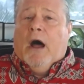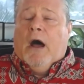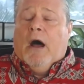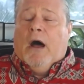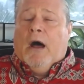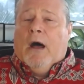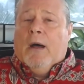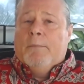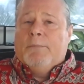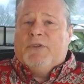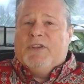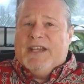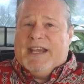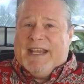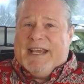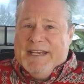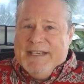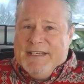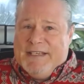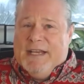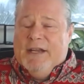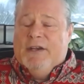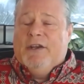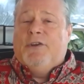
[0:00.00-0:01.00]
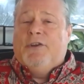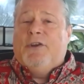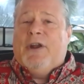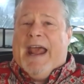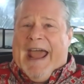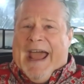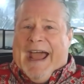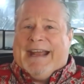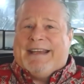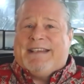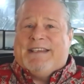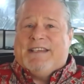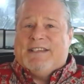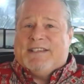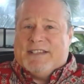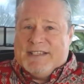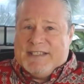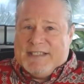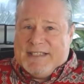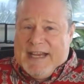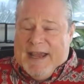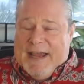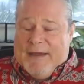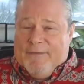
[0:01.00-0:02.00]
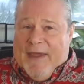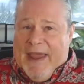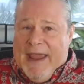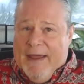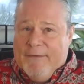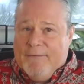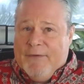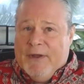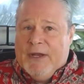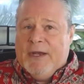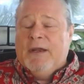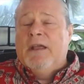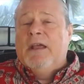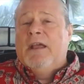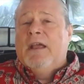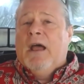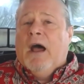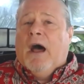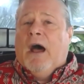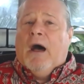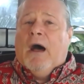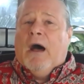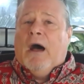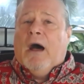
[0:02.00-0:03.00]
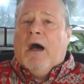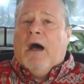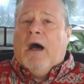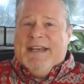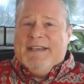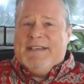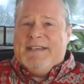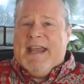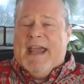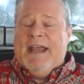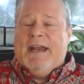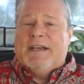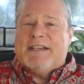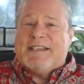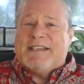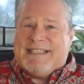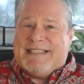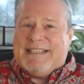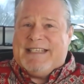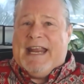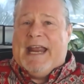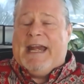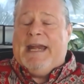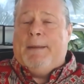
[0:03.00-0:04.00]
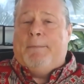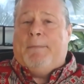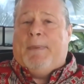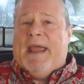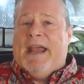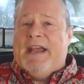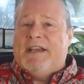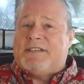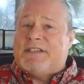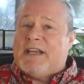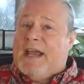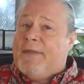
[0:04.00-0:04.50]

to continue to act as a safe haven, maintain a steady pace.